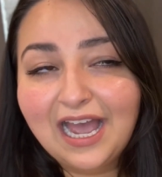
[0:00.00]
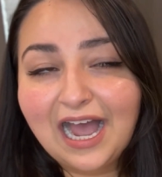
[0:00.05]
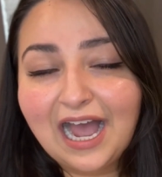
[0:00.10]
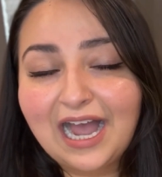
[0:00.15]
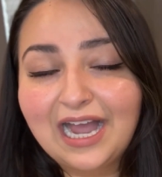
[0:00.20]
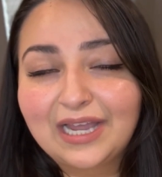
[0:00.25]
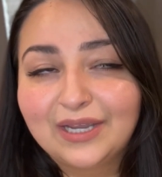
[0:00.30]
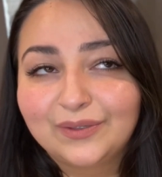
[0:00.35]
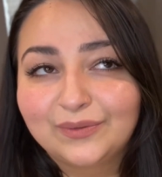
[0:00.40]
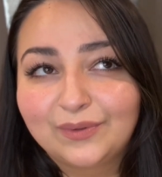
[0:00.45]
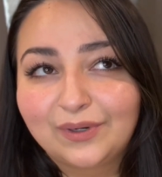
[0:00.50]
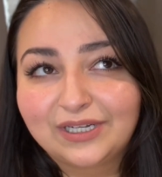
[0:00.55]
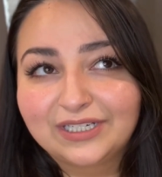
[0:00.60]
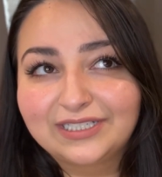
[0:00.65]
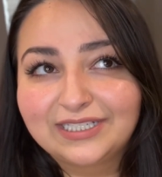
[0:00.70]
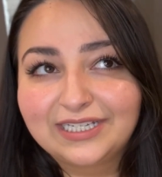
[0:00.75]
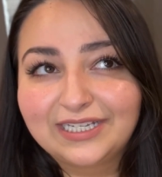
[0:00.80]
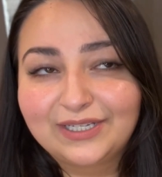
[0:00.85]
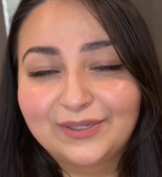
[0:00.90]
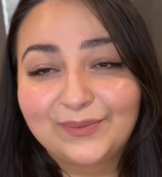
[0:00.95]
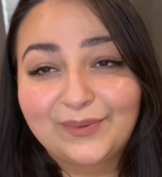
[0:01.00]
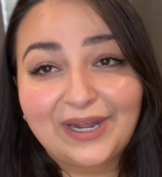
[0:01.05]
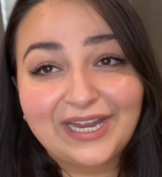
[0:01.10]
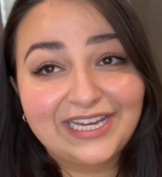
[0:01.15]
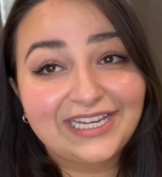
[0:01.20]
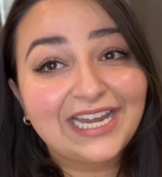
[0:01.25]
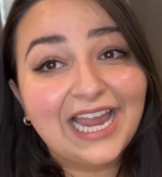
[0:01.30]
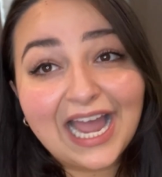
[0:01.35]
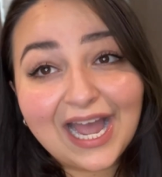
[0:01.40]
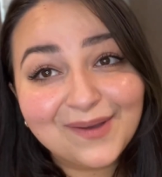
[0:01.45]
I wanted
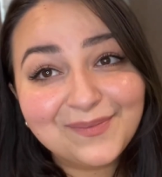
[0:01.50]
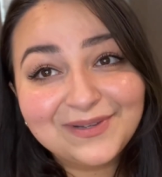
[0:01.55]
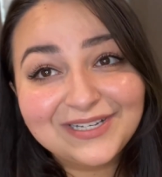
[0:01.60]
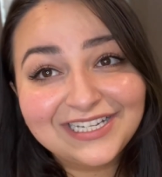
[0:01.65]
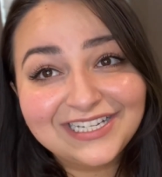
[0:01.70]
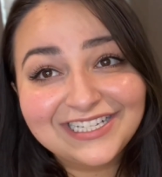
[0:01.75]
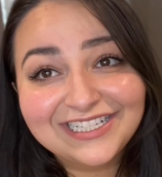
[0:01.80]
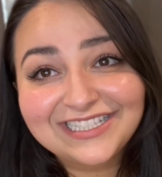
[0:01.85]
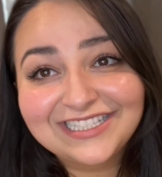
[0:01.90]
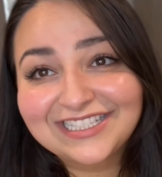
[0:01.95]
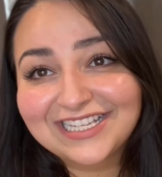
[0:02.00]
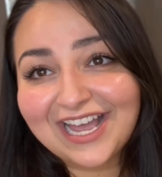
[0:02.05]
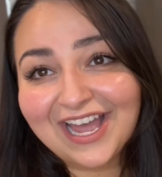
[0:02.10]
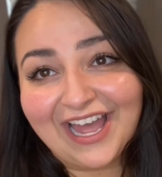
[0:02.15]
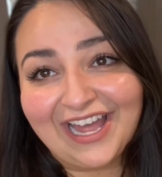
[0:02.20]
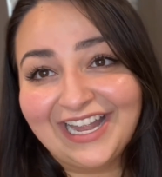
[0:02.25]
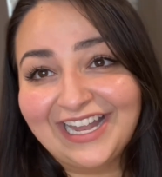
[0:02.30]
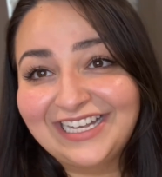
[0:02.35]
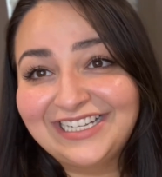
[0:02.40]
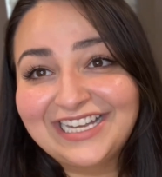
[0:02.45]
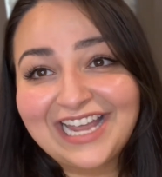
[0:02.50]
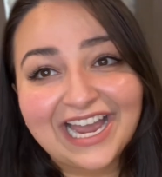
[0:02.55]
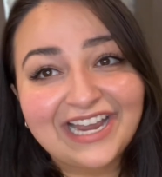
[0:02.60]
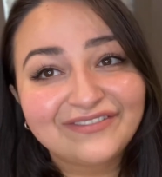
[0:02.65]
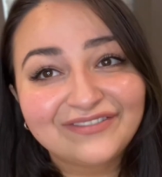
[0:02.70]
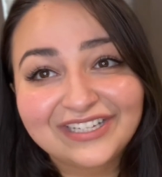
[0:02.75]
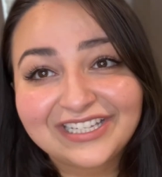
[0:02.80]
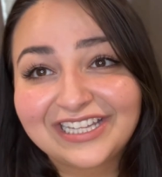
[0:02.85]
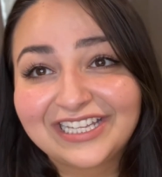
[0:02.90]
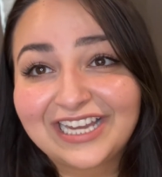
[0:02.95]
white cabinets and
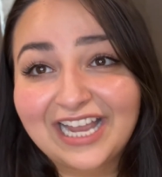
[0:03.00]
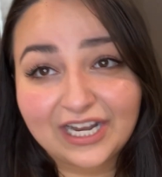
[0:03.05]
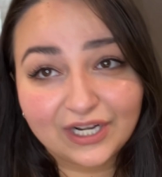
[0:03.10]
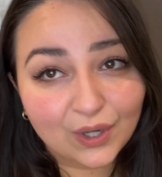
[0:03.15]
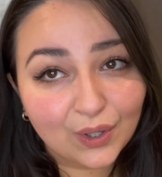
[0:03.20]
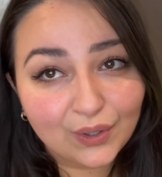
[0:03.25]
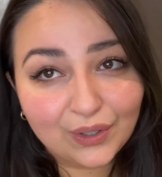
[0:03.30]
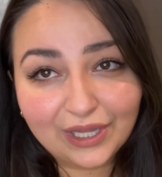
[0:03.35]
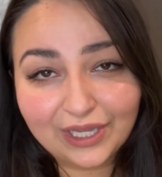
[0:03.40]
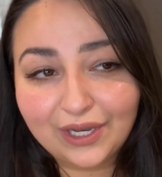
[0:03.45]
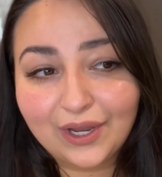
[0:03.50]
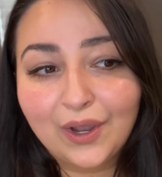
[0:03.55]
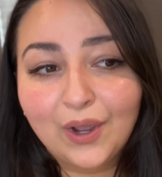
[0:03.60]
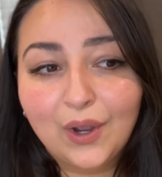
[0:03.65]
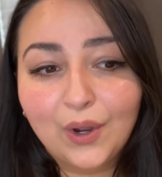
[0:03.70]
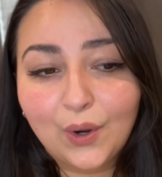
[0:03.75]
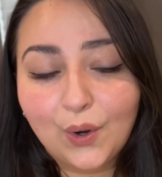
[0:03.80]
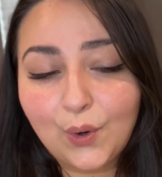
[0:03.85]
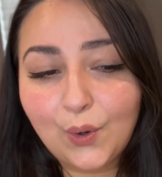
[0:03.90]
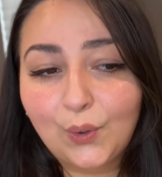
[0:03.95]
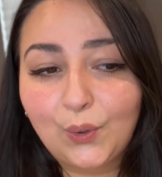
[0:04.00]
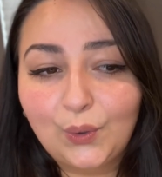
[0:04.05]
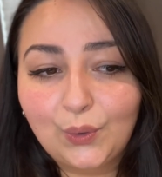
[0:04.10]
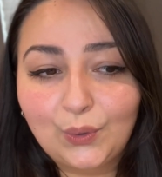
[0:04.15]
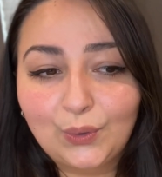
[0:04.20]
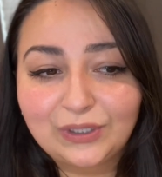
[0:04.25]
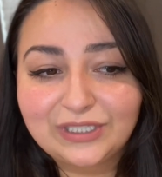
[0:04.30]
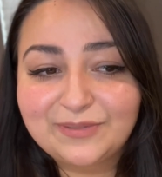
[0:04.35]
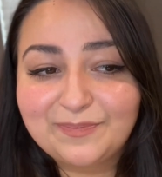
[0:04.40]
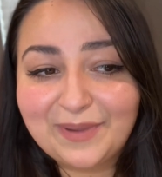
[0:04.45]
everything had like
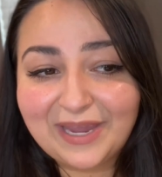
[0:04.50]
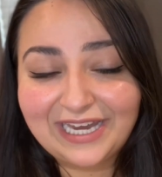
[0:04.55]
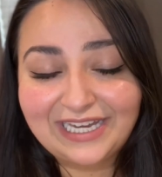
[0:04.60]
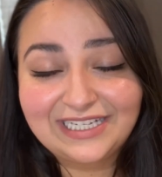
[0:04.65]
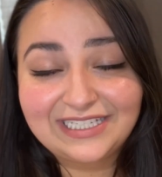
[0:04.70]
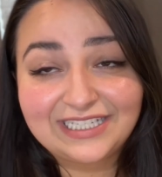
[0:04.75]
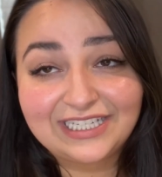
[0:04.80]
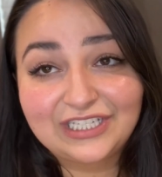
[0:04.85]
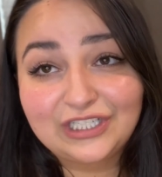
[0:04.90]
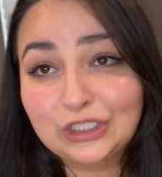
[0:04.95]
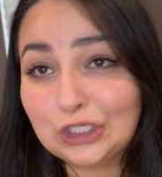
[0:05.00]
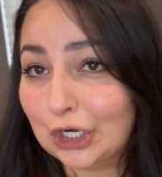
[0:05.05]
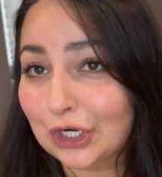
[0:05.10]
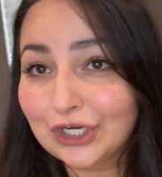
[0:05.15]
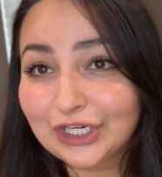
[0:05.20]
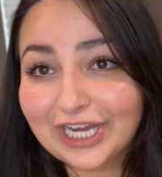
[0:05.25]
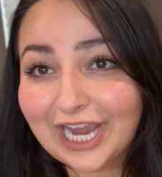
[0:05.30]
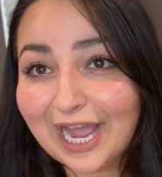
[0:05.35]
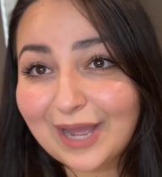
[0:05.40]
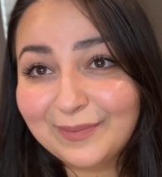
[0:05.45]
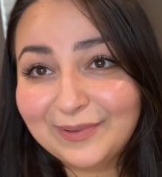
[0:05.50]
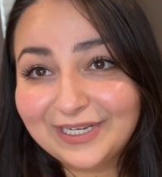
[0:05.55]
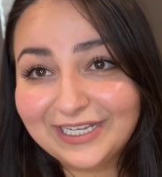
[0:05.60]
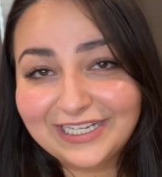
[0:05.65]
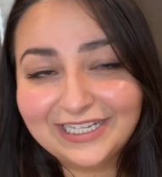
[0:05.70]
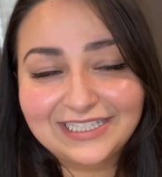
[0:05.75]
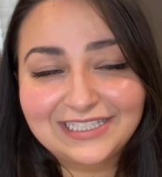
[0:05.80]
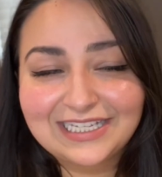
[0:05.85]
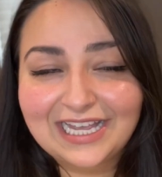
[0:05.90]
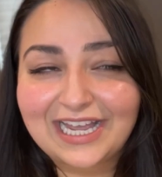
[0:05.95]
old painted dark
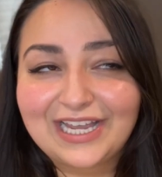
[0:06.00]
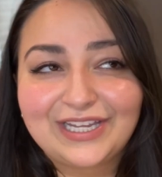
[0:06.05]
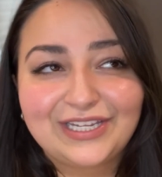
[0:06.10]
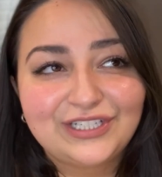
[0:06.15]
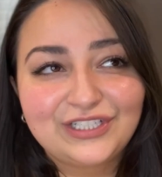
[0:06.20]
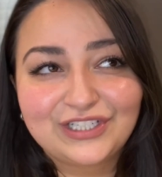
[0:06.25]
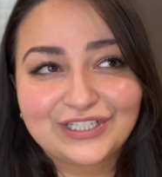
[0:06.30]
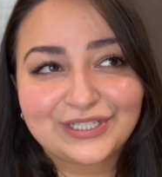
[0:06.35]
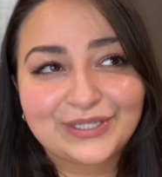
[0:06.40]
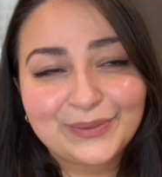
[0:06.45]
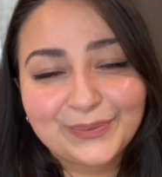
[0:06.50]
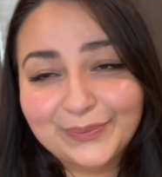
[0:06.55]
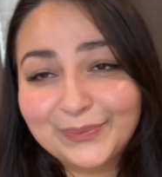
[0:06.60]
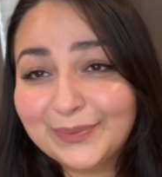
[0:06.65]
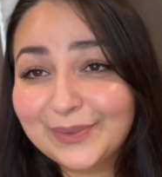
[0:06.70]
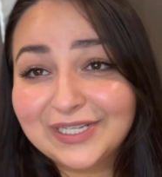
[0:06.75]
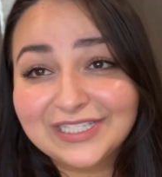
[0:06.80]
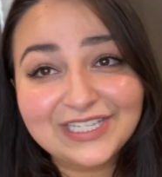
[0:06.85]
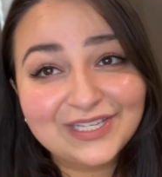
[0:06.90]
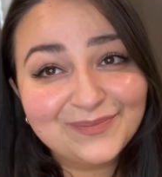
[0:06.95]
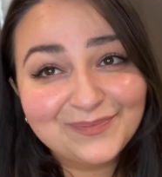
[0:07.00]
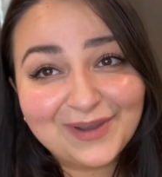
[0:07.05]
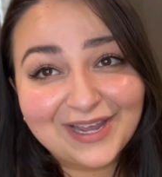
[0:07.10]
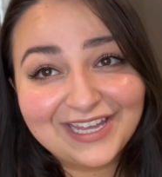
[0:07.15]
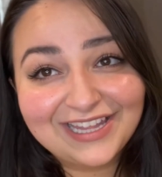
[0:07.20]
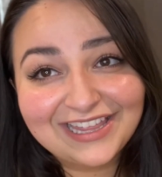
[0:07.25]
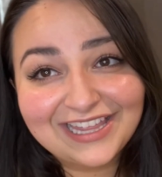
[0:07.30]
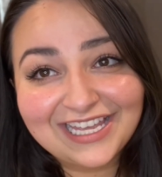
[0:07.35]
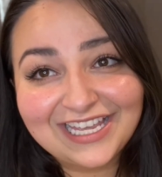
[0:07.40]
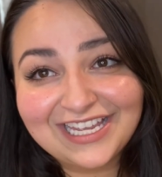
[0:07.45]
cabinets. I, it just wasn't
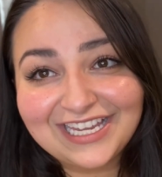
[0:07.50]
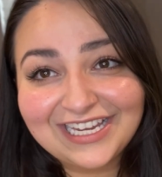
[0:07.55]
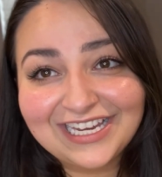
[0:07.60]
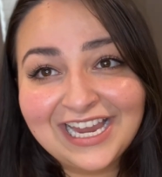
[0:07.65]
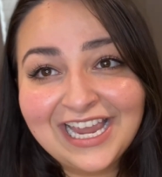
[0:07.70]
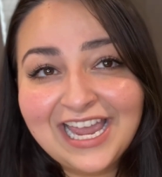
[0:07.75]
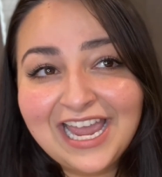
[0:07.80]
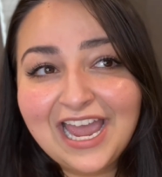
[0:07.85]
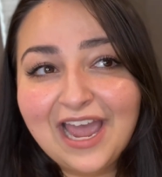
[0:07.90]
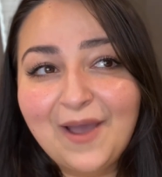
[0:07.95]
my thing.